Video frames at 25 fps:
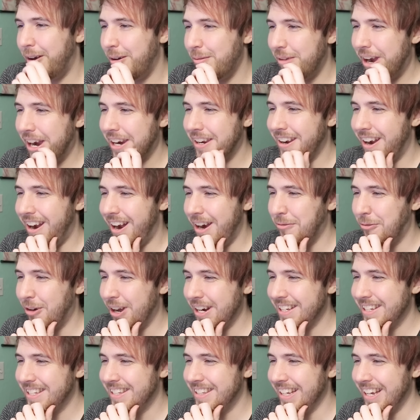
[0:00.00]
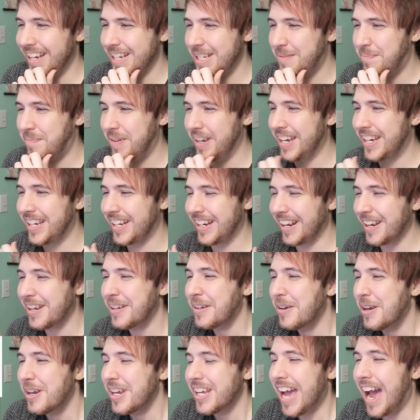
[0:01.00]
Oh my god, what is this? Pika
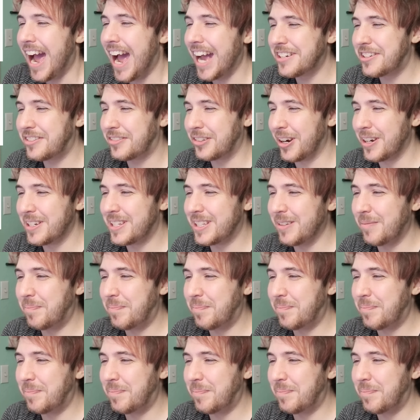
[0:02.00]
Ash throws